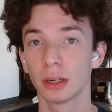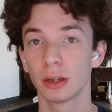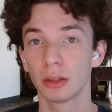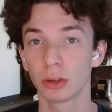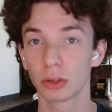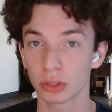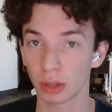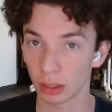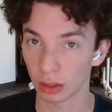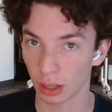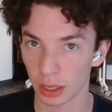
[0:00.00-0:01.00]
There's a
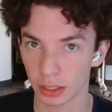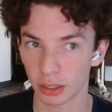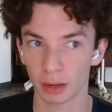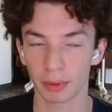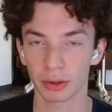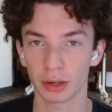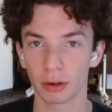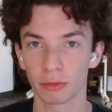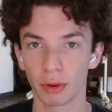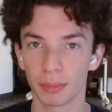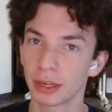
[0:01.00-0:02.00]
lot to talk about here,
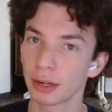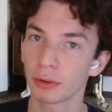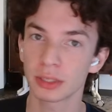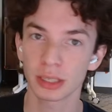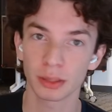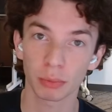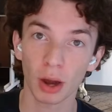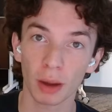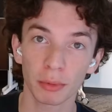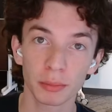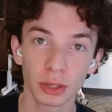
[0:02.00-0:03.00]
from the differences in
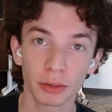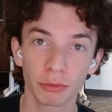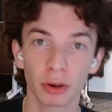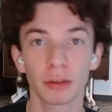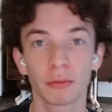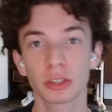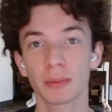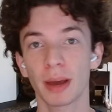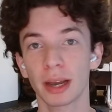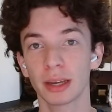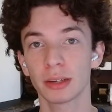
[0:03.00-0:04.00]
problems on the front end versus the
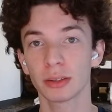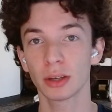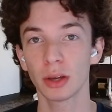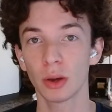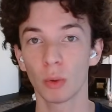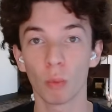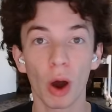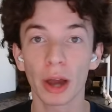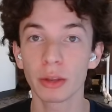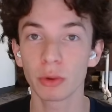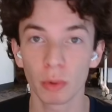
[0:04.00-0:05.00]
back end, why
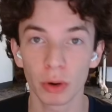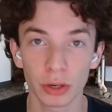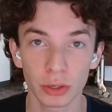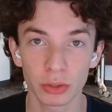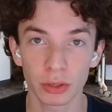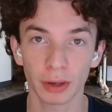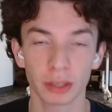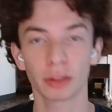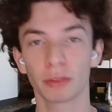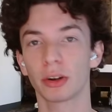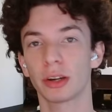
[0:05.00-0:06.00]
you would want to use effect on the
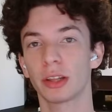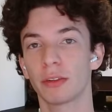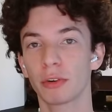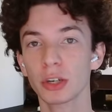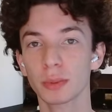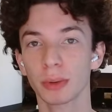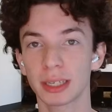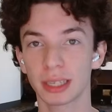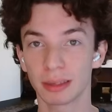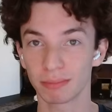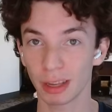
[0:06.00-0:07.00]
front end in the first place,
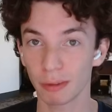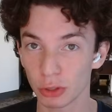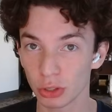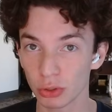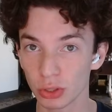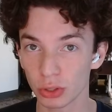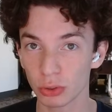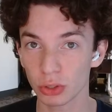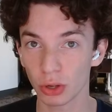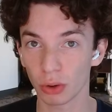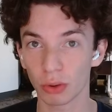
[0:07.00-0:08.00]
and if you choose to do
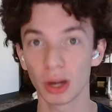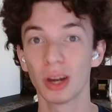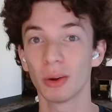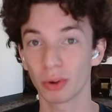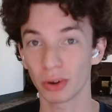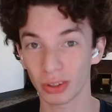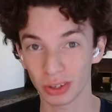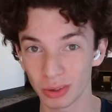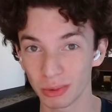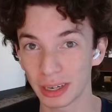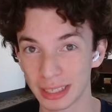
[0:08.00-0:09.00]
so, what are the good
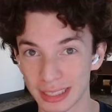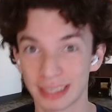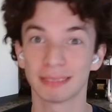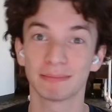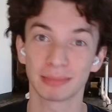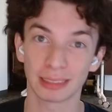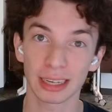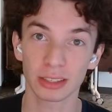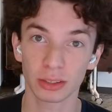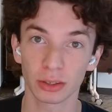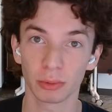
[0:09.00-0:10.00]
ways and the less
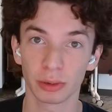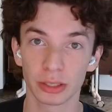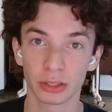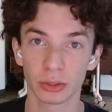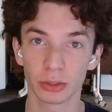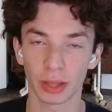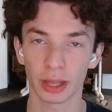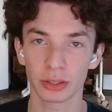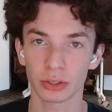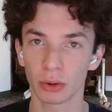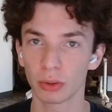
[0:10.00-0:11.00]
good ways to do that.
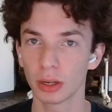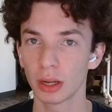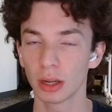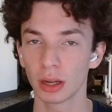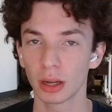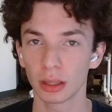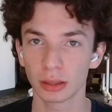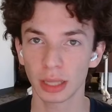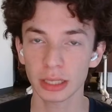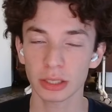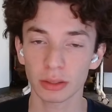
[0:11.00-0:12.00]
So
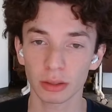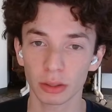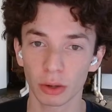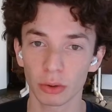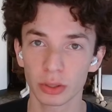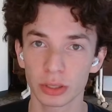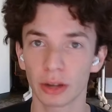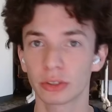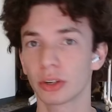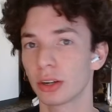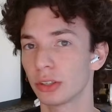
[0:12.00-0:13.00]
let's go to
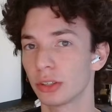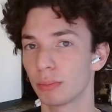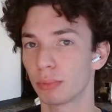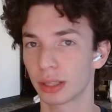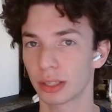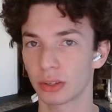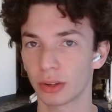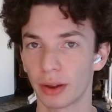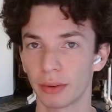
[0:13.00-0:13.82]
Excalidraw to break this all down.